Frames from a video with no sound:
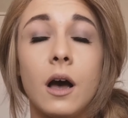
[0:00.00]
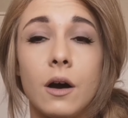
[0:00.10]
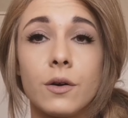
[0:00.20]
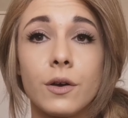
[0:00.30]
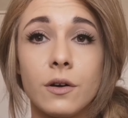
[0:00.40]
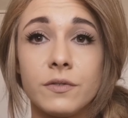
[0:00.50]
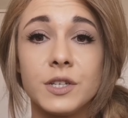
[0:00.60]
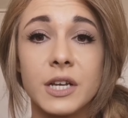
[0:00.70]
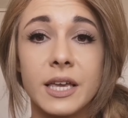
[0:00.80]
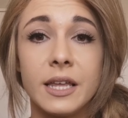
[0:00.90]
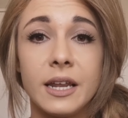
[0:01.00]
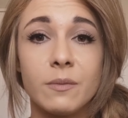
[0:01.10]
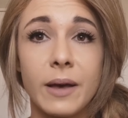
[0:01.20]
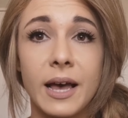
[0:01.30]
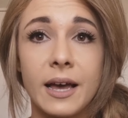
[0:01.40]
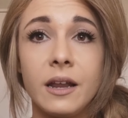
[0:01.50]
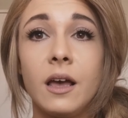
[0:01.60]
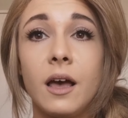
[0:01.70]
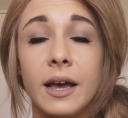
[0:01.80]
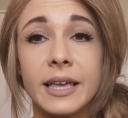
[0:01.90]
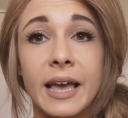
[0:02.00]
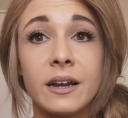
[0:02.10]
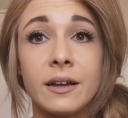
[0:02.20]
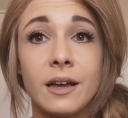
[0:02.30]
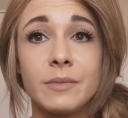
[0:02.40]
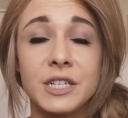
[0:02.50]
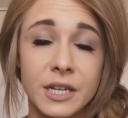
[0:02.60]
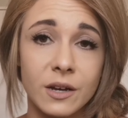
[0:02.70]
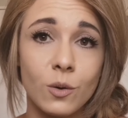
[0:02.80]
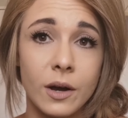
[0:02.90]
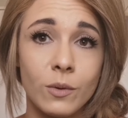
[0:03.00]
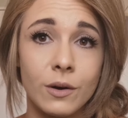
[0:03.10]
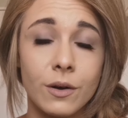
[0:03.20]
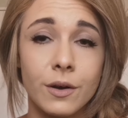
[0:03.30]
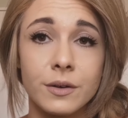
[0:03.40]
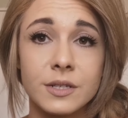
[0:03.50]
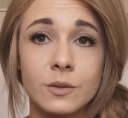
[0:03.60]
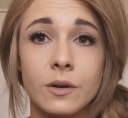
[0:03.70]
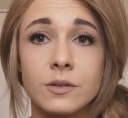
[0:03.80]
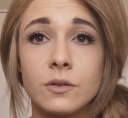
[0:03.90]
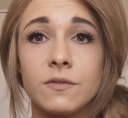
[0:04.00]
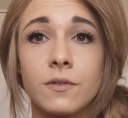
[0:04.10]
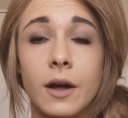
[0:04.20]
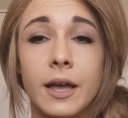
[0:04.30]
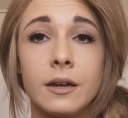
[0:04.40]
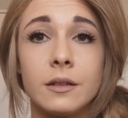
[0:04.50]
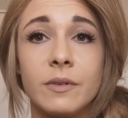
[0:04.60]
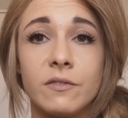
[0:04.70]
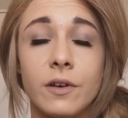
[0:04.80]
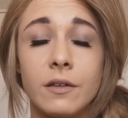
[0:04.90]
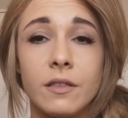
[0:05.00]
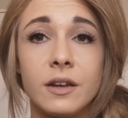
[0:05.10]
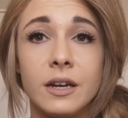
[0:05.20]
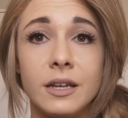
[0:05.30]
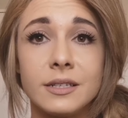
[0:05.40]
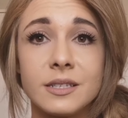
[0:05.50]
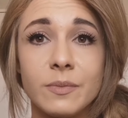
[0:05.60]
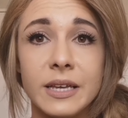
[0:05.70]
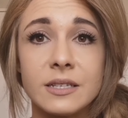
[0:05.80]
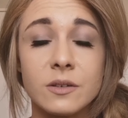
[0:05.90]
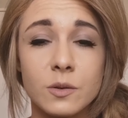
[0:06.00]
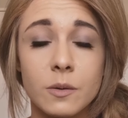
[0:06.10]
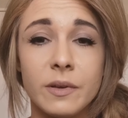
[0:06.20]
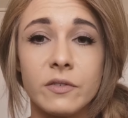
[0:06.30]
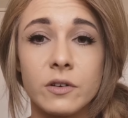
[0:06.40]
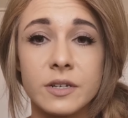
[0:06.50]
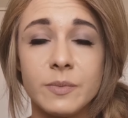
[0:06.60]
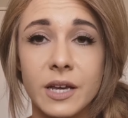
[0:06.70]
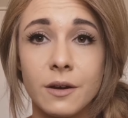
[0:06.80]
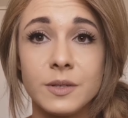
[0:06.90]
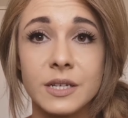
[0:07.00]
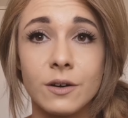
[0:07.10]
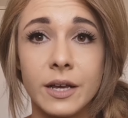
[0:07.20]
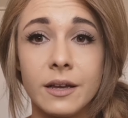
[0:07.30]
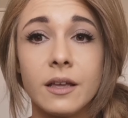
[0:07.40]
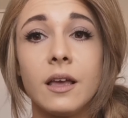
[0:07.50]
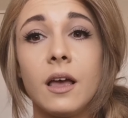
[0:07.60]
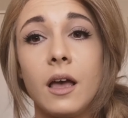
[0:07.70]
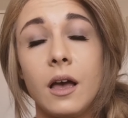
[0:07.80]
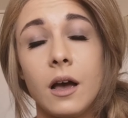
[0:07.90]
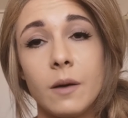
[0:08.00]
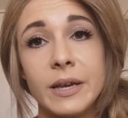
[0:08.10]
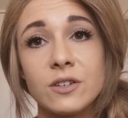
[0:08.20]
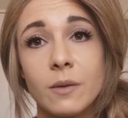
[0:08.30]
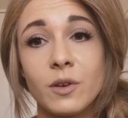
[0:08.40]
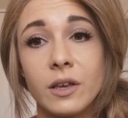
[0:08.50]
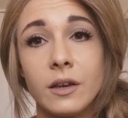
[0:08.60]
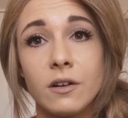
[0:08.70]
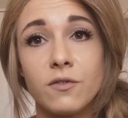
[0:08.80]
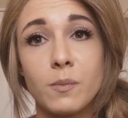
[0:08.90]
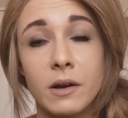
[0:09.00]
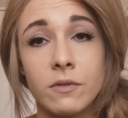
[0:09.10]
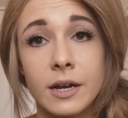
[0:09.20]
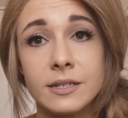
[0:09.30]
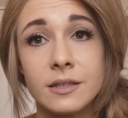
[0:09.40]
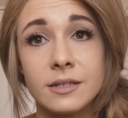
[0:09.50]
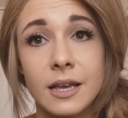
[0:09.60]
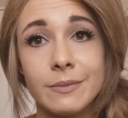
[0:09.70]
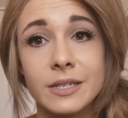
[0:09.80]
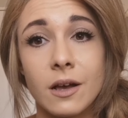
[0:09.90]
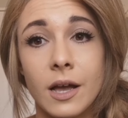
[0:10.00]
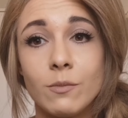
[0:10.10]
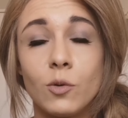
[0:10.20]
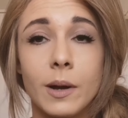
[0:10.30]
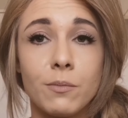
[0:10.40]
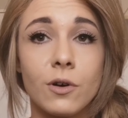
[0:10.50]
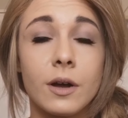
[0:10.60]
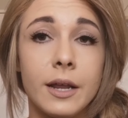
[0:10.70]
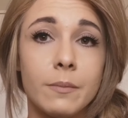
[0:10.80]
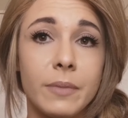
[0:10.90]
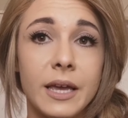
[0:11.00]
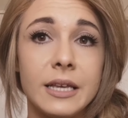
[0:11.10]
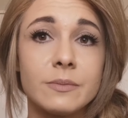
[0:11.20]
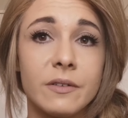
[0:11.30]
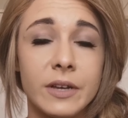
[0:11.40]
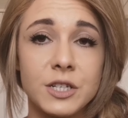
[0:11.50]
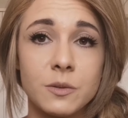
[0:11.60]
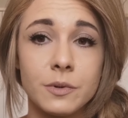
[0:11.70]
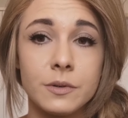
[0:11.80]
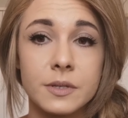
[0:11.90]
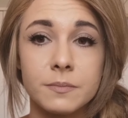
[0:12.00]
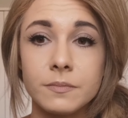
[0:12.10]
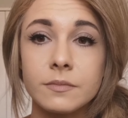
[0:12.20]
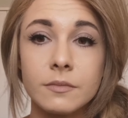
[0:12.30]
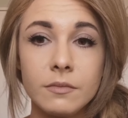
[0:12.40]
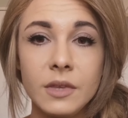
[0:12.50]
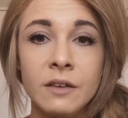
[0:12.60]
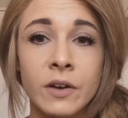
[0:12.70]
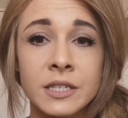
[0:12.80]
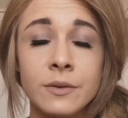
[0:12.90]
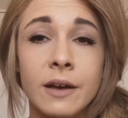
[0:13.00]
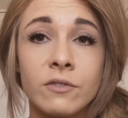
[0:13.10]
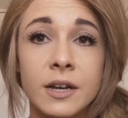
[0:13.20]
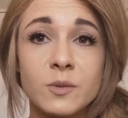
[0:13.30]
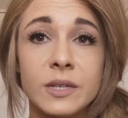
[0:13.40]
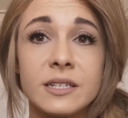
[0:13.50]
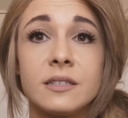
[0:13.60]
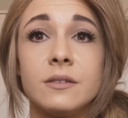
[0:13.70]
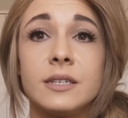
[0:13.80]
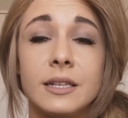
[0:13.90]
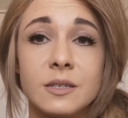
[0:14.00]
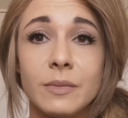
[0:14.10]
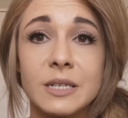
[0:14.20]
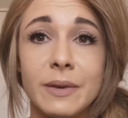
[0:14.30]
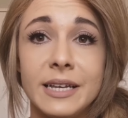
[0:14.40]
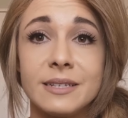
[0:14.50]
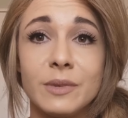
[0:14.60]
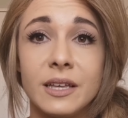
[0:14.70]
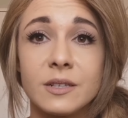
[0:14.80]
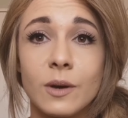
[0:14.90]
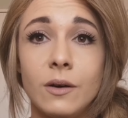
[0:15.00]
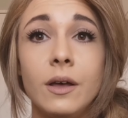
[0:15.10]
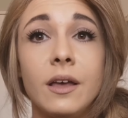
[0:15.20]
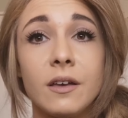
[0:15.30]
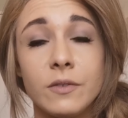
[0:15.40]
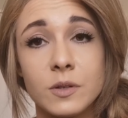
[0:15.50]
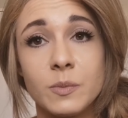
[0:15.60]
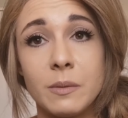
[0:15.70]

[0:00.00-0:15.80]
I'll cook off the chicken in a pan. Again, I like my chicken quite well cooked, so I'll sort of fry it a little bit further than it needs to be, so it's got a bit of a crispy coating on it. I'll make sure I'm cooking off my rice at the same time, or my broccoli and peas, my vegetables. If I do have rice for this, I do tend to mix peas in with it as well. Feels a